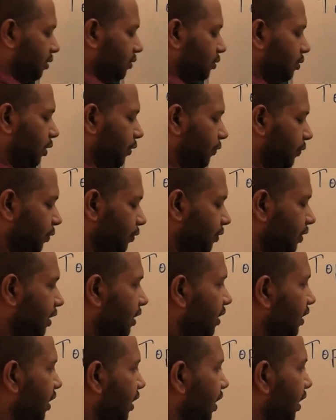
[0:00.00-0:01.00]
So if you
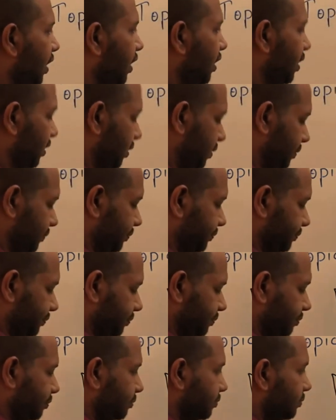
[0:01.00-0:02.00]
see here,
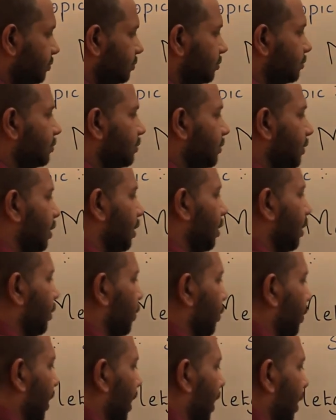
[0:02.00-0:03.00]

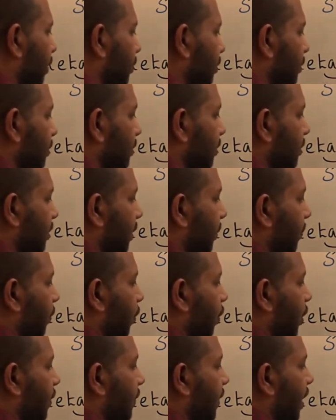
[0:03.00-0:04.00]
you have the
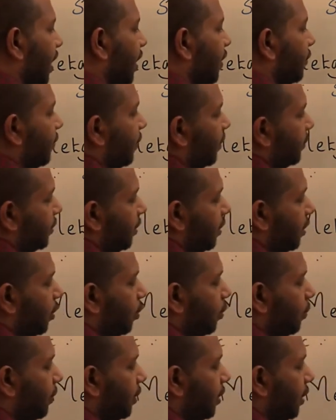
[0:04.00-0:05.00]
polyvalent functional
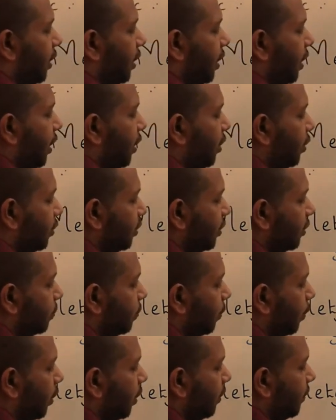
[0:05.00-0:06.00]
group. Into this
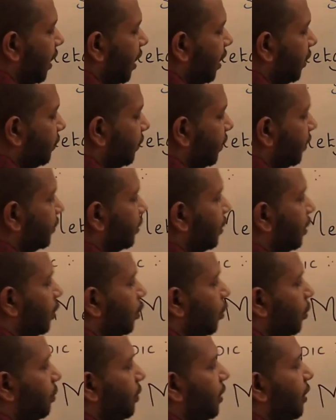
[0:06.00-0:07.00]
polyvalent functional
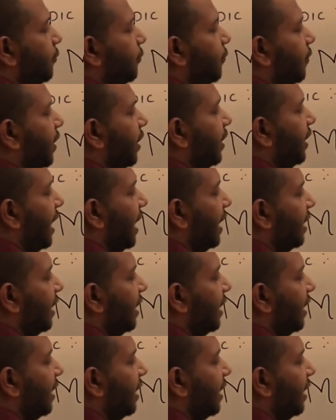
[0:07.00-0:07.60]
group, different